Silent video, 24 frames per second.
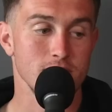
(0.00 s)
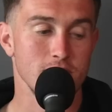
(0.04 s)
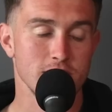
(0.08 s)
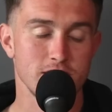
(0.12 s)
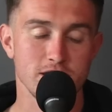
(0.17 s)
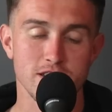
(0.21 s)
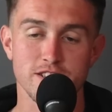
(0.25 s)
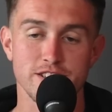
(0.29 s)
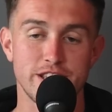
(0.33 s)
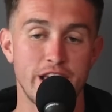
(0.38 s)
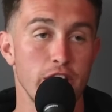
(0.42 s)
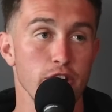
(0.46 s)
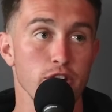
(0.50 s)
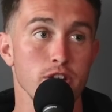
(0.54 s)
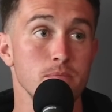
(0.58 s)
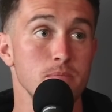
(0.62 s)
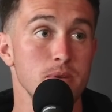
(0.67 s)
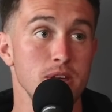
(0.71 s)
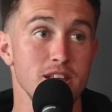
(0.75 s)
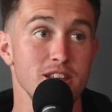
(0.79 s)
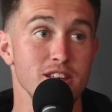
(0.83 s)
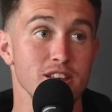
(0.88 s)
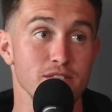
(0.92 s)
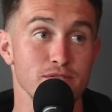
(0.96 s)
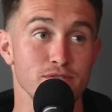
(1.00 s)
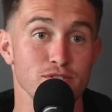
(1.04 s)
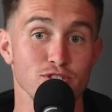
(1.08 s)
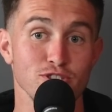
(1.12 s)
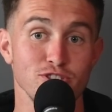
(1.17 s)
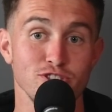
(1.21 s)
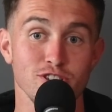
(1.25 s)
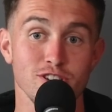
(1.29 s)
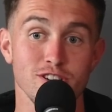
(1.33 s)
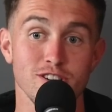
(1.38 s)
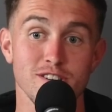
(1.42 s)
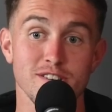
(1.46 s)
It's a scary meeting for
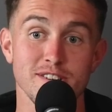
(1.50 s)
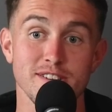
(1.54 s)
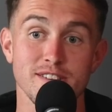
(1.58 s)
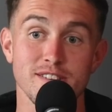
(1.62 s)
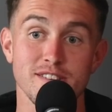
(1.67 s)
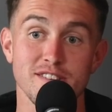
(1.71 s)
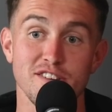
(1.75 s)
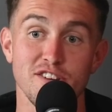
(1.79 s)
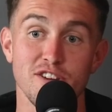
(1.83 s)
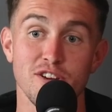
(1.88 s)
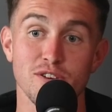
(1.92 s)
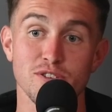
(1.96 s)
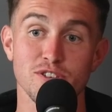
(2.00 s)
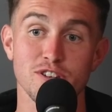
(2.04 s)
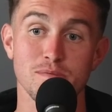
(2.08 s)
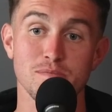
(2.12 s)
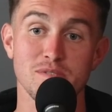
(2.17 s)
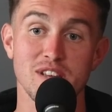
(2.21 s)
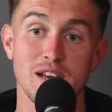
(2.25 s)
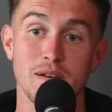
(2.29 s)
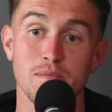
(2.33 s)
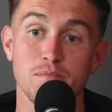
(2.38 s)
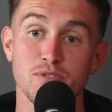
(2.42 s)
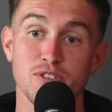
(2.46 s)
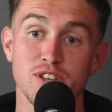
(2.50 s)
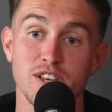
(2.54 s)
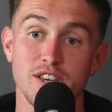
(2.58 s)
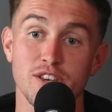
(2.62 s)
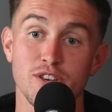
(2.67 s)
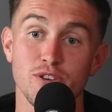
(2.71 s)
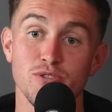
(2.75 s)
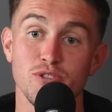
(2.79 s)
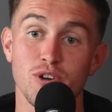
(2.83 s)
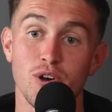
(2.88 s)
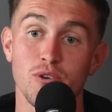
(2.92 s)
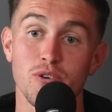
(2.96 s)
sure. And, yeah. you know, sometimes like
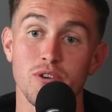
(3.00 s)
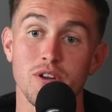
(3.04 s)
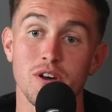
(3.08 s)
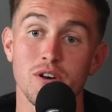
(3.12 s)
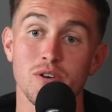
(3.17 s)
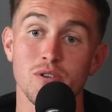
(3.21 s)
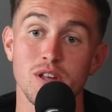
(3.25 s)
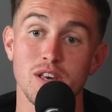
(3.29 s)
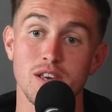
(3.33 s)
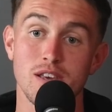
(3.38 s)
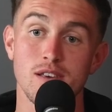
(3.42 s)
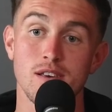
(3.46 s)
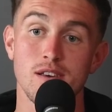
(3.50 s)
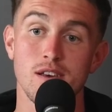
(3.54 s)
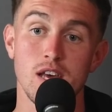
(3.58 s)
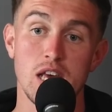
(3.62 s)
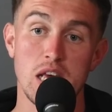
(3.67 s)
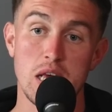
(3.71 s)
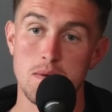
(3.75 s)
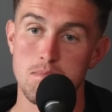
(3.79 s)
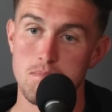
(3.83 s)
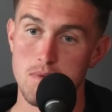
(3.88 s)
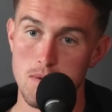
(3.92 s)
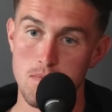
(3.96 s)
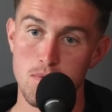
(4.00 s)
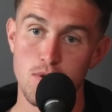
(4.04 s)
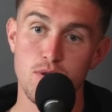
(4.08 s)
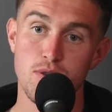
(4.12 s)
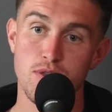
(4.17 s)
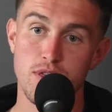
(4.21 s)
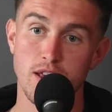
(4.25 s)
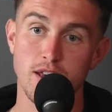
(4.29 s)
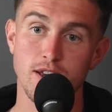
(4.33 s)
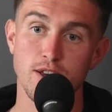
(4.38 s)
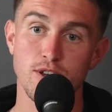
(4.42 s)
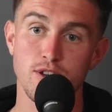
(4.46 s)
you don't know, like maybe you
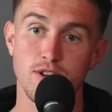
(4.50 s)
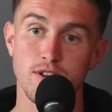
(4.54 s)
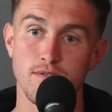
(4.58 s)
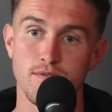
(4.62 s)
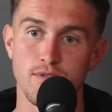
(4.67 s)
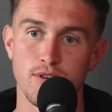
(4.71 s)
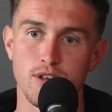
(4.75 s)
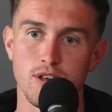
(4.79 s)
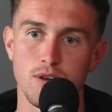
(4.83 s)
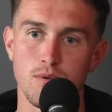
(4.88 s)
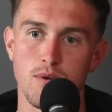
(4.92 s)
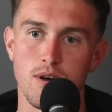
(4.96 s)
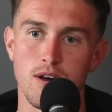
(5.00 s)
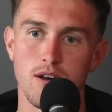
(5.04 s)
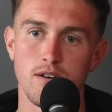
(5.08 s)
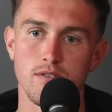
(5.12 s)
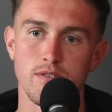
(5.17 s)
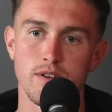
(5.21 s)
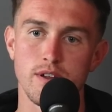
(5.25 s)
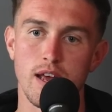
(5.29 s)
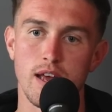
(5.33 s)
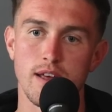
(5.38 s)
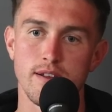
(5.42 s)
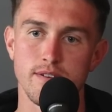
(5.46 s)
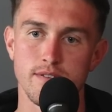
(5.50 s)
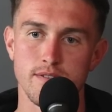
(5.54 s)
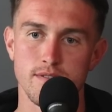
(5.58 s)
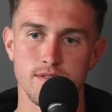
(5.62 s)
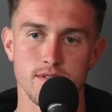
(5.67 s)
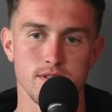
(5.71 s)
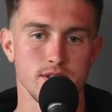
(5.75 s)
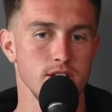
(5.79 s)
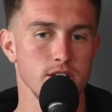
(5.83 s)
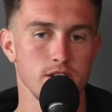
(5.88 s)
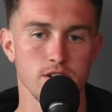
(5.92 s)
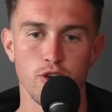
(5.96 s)
think you did really well. And, and
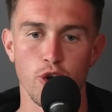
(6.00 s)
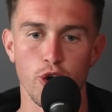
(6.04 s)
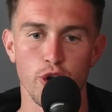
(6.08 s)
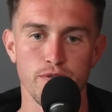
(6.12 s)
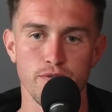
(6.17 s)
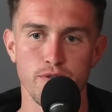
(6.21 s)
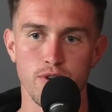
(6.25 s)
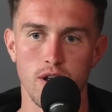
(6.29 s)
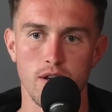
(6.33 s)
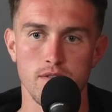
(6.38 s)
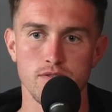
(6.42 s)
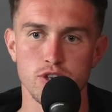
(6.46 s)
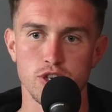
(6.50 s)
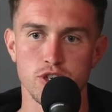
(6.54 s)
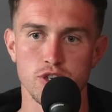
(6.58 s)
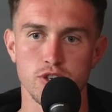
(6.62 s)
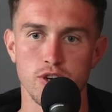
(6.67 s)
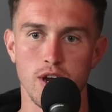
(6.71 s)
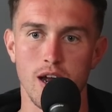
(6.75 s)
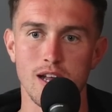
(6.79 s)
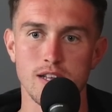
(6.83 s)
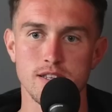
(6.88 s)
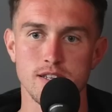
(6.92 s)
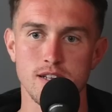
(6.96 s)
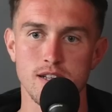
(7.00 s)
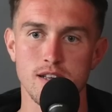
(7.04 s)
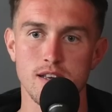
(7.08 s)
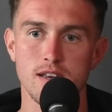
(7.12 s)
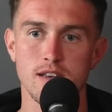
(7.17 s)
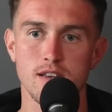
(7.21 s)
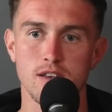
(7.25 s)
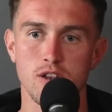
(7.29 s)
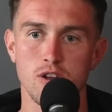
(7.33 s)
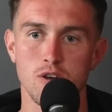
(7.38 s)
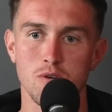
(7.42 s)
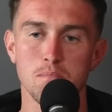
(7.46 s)
here in Hartford, I've just tried to
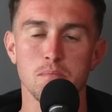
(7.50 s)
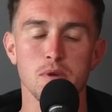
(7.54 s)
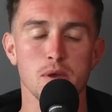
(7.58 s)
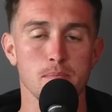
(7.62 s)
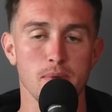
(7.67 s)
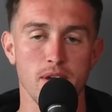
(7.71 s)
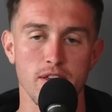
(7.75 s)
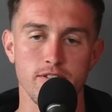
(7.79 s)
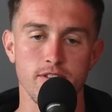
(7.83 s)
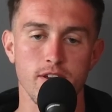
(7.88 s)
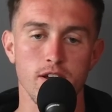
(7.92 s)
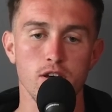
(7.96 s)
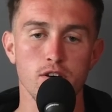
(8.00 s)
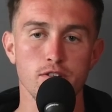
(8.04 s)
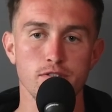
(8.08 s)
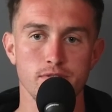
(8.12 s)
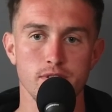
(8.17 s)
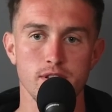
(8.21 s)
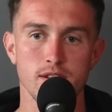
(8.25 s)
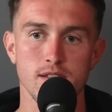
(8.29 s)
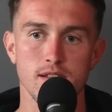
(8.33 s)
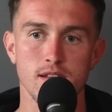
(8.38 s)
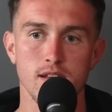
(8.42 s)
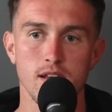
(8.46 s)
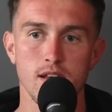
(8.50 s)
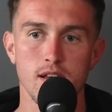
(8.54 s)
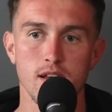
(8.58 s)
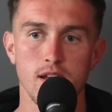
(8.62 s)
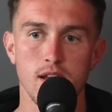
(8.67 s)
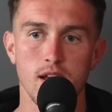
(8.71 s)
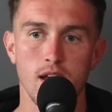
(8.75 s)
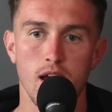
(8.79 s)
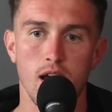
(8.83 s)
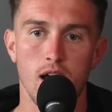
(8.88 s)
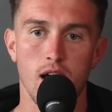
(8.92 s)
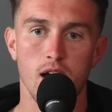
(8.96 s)
like, you know, be myself and
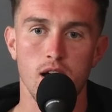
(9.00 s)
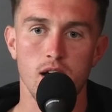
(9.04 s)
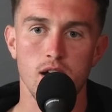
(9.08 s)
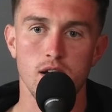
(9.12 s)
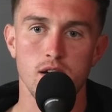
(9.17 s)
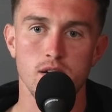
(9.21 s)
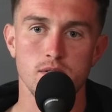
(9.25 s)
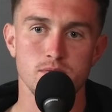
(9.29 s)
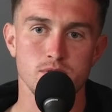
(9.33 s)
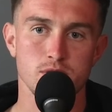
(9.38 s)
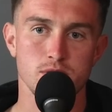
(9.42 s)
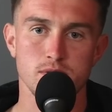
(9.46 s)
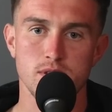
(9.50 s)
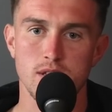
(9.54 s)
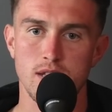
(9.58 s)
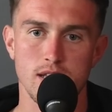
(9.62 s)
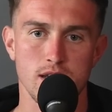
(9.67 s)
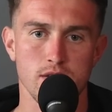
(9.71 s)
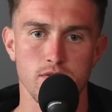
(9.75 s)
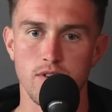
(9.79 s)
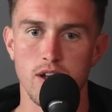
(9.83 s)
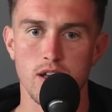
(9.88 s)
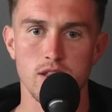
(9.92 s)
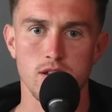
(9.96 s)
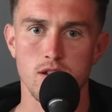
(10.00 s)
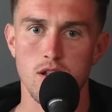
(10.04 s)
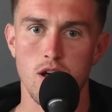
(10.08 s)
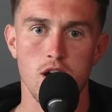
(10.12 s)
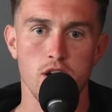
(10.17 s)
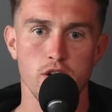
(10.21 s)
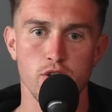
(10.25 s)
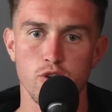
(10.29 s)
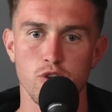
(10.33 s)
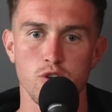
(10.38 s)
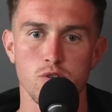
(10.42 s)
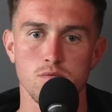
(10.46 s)
um, like around the
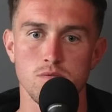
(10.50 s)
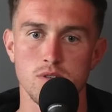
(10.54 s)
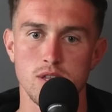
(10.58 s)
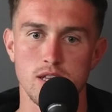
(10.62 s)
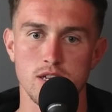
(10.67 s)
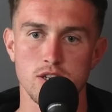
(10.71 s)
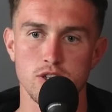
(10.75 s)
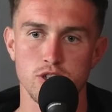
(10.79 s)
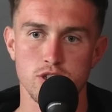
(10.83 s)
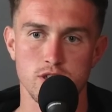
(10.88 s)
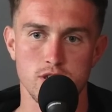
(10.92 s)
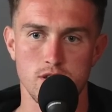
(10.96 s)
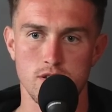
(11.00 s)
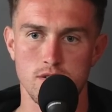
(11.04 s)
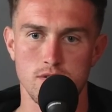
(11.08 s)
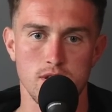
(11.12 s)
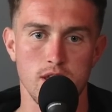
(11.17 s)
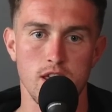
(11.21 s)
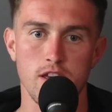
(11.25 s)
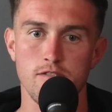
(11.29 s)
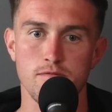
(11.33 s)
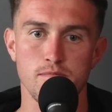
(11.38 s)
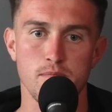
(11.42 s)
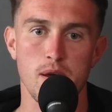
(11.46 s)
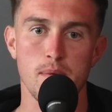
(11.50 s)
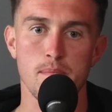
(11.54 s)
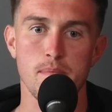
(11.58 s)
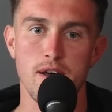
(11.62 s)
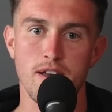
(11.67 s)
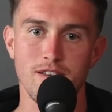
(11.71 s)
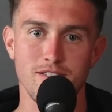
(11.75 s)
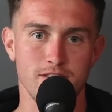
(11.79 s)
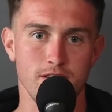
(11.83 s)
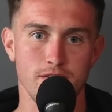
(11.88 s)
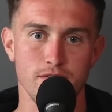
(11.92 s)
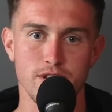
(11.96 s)
locker room and then just give my
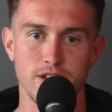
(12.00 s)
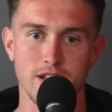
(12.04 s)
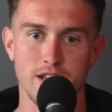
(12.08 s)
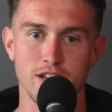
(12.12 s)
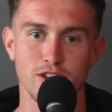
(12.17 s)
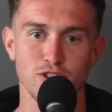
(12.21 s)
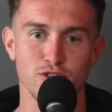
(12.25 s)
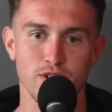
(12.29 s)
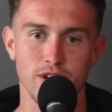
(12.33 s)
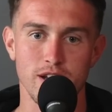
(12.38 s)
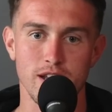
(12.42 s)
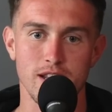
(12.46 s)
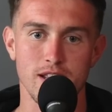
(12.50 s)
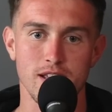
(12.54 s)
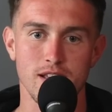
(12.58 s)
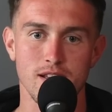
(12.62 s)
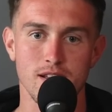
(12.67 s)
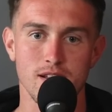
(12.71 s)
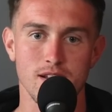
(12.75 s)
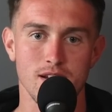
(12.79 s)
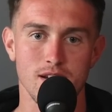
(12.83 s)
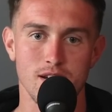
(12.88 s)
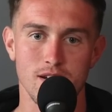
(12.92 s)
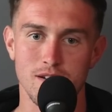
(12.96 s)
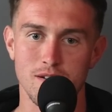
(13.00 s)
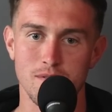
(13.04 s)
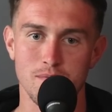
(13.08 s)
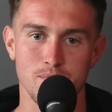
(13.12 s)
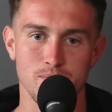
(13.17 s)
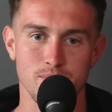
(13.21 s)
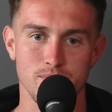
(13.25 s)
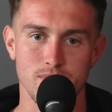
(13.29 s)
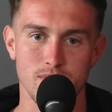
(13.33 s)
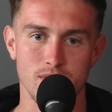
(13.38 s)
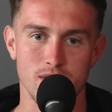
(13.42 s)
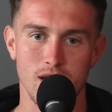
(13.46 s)
best every day in training. Um,
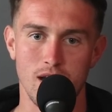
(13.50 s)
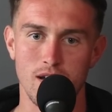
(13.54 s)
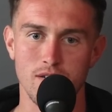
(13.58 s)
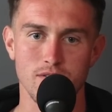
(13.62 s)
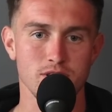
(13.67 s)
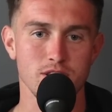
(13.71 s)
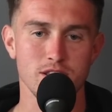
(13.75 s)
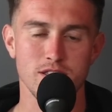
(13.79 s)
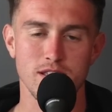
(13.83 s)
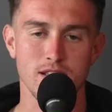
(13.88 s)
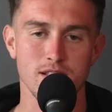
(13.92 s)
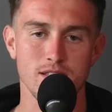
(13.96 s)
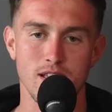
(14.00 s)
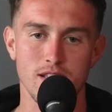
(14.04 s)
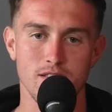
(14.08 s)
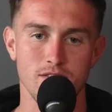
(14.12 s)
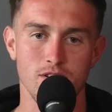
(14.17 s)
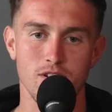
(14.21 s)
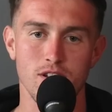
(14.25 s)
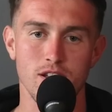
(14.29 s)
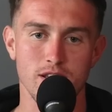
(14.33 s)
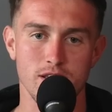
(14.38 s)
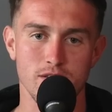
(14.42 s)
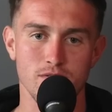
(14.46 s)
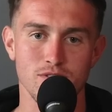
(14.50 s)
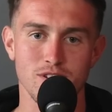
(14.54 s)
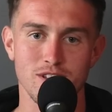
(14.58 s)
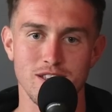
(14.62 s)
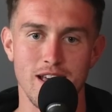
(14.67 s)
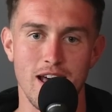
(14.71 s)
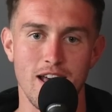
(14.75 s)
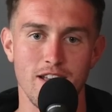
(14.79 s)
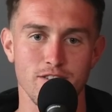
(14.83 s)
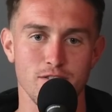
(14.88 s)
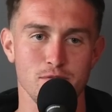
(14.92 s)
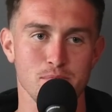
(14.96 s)
I really think that's all I can really
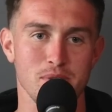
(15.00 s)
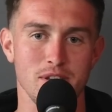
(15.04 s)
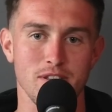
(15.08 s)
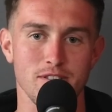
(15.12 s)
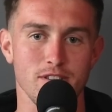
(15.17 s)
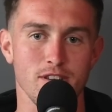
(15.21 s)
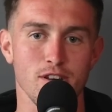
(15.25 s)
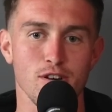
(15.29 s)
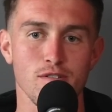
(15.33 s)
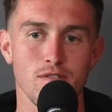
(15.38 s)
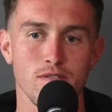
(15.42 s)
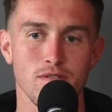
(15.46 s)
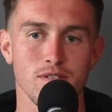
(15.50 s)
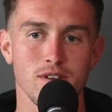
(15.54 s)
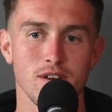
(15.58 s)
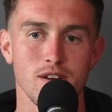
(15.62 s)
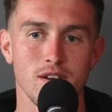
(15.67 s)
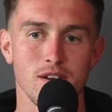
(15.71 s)
ask of myself.